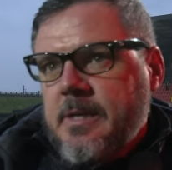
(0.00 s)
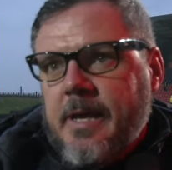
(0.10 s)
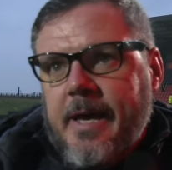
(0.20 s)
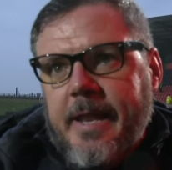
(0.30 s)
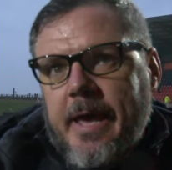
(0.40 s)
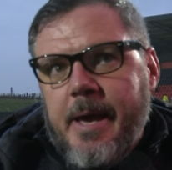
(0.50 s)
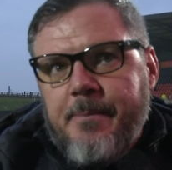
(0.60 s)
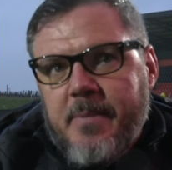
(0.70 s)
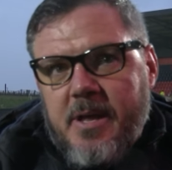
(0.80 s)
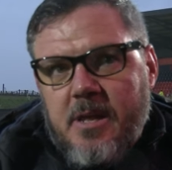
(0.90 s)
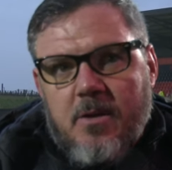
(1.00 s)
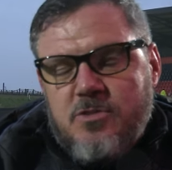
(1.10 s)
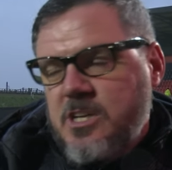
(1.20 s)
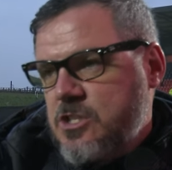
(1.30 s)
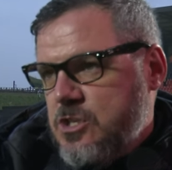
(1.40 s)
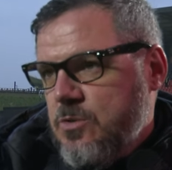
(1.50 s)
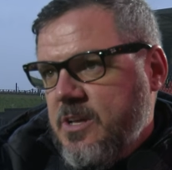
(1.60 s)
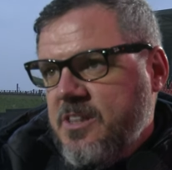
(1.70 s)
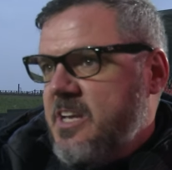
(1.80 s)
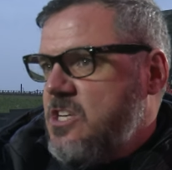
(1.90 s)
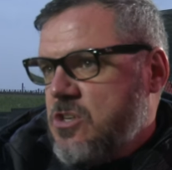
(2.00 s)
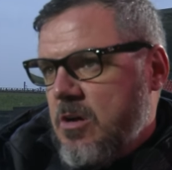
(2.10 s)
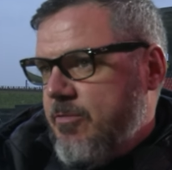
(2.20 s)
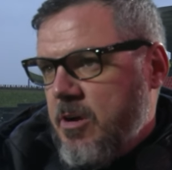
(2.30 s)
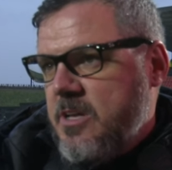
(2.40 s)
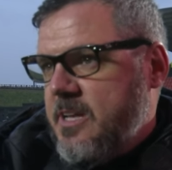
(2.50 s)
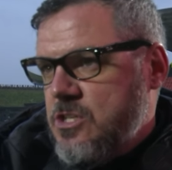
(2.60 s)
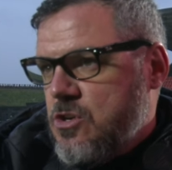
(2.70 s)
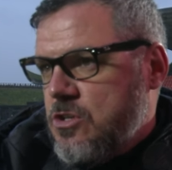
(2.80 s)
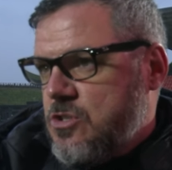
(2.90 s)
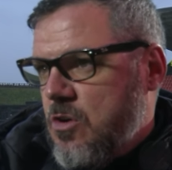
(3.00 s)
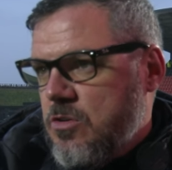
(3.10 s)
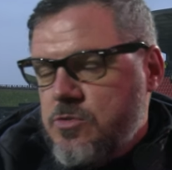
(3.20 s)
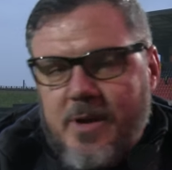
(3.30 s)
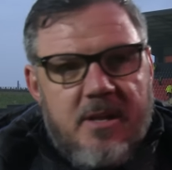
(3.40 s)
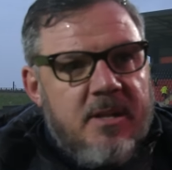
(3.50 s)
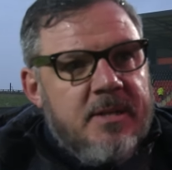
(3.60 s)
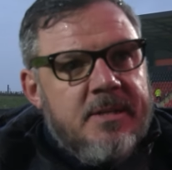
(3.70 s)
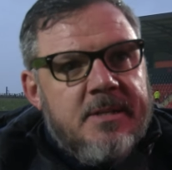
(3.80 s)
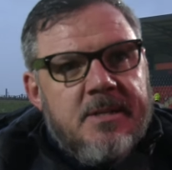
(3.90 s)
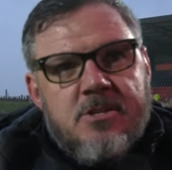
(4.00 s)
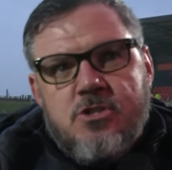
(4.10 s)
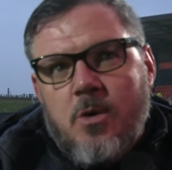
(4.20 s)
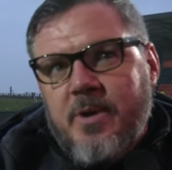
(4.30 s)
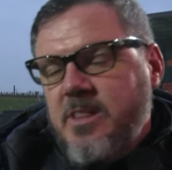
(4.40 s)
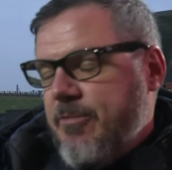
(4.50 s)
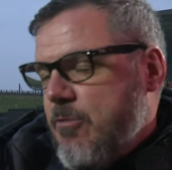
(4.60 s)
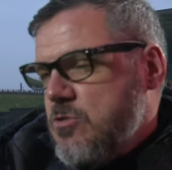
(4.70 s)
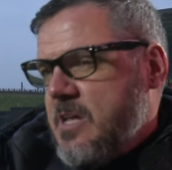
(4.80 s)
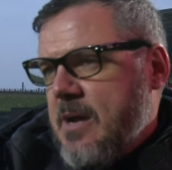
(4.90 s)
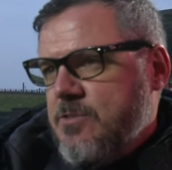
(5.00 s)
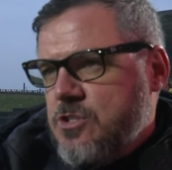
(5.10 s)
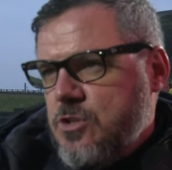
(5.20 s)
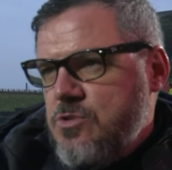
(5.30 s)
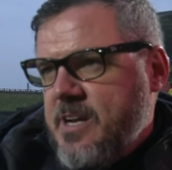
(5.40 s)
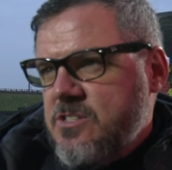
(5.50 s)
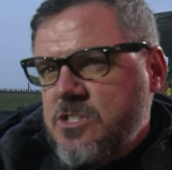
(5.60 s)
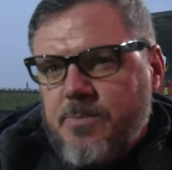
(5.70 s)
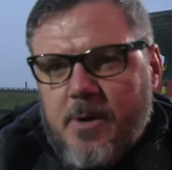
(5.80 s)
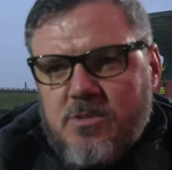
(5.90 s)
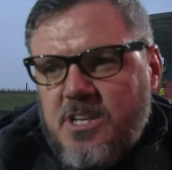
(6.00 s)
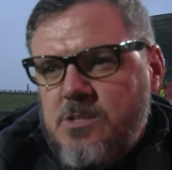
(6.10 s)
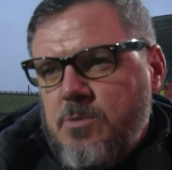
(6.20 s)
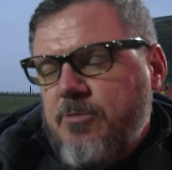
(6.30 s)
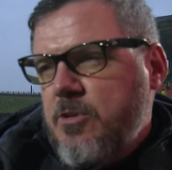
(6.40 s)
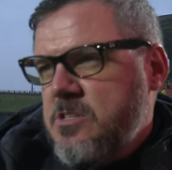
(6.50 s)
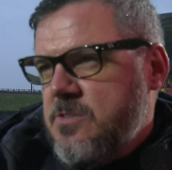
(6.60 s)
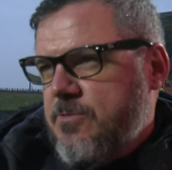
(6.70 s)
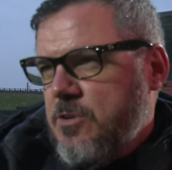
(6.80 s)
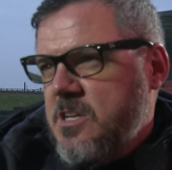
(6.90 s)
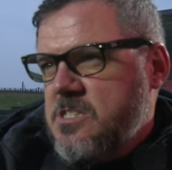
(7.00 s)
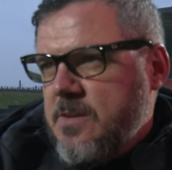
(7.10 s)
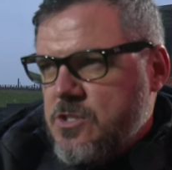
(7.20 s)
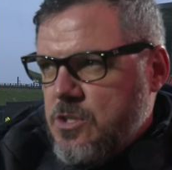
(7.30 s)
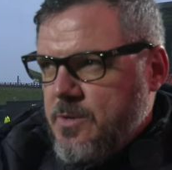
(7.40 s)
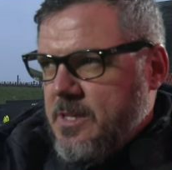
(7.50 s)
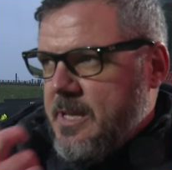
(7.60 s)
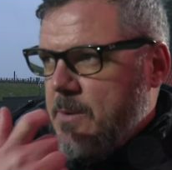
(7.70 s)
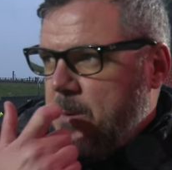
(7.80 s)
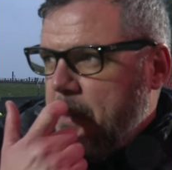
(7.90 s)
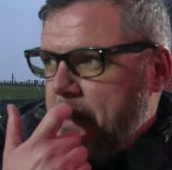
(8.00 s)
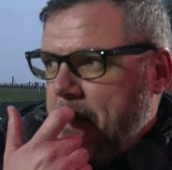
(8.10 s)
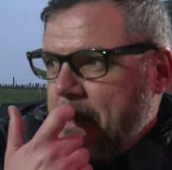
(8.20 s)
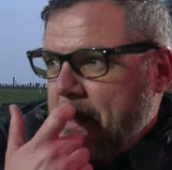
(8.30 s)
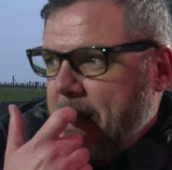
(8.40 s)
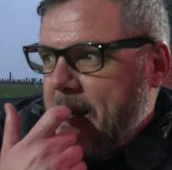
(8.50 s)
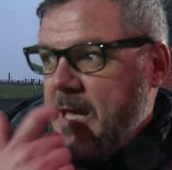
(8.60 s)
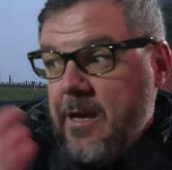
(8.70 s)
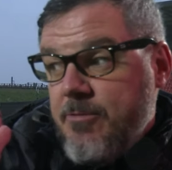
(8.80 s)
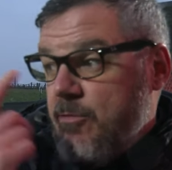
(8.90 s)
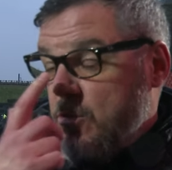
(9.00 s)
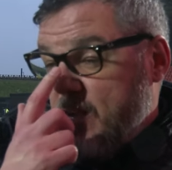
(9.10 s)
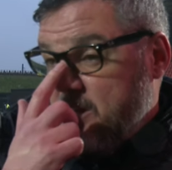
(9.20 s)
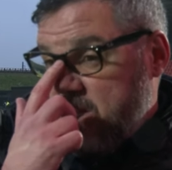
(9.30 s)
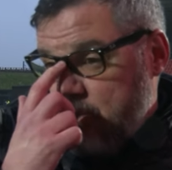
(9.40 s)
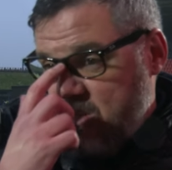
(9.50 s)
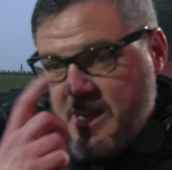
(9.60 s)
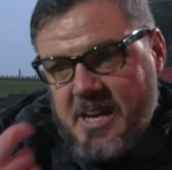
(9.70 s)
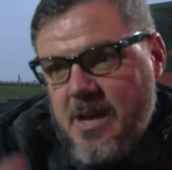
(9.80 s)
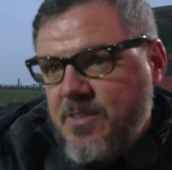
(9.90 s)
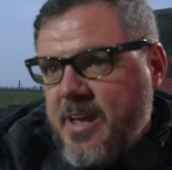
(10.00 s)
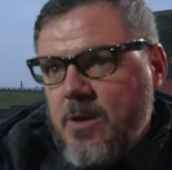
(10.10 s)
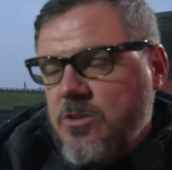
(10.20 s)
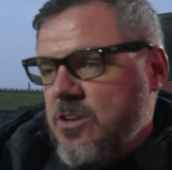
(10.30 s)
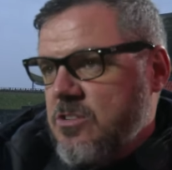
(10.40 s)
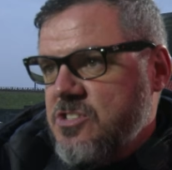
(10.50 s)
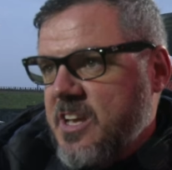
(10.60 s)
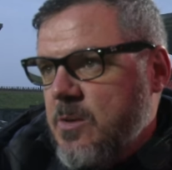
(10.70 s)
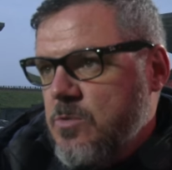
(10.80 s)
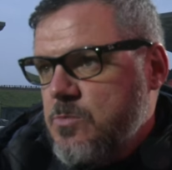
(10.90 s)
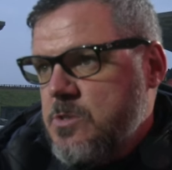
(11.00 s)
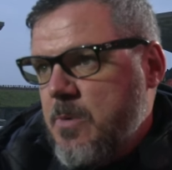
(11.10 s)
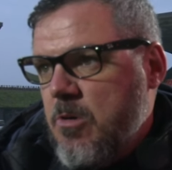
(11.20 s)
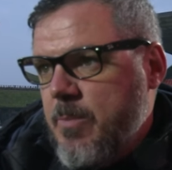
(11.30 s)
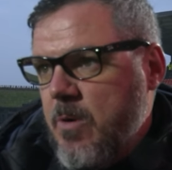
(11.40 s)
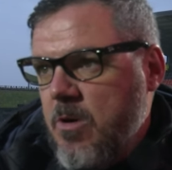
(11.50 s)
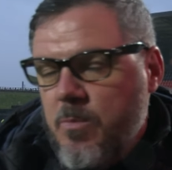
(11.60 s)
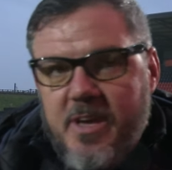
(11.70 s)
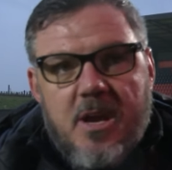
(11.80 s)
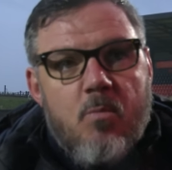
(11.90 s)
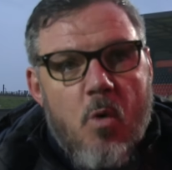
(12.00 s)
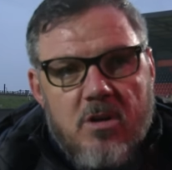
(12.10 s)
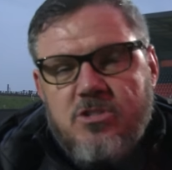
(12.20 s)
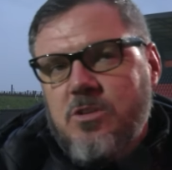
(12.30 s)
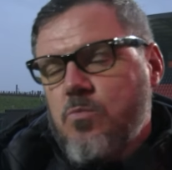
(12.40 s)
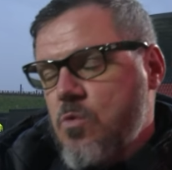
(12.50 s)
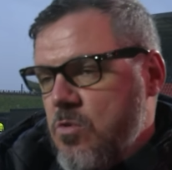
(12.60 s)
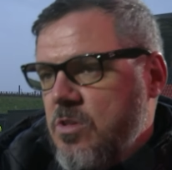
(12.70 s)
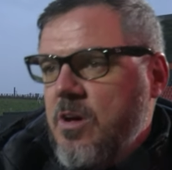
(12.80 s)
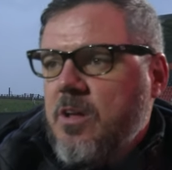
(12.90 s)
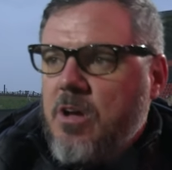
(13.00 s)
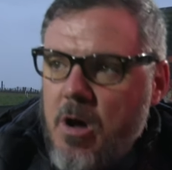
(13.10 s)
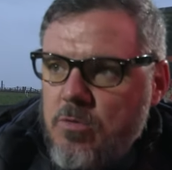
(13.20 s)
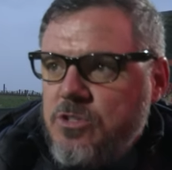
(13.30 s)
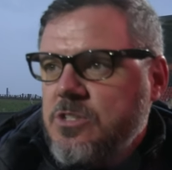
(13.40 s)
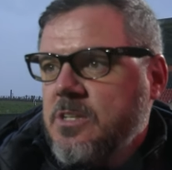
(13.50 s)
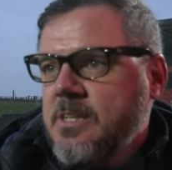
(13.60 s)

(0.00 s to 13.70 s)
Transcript: And, um, and then obviously at two nil, Nicky's got a volley that he's got to score as well. So we're in the fourth half. There's two chances to both teams. We find ourselves two nil down. And uh, full credit to them second half. They counted on us again, which we spoke about all week and watched and walked on and coached.